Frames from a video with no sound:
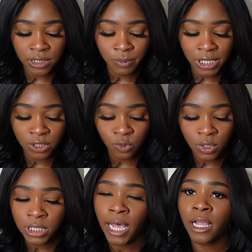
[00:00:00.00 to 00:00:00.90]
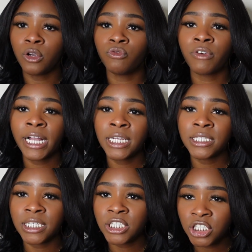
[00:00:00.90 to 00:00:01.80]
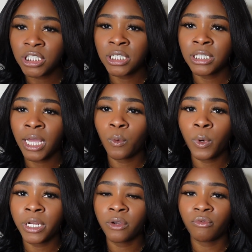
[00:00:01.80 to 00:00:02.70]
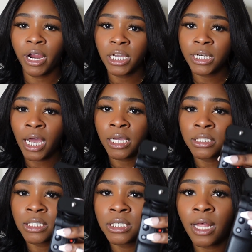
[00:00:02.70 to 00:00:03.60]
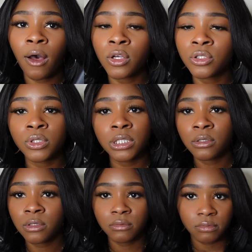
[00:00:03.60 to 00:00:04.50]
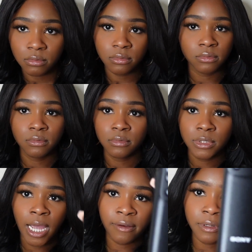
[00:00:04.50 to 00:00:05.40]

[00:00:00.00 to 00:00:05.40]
is based on like recognition, like what it recognizes. I also still don't have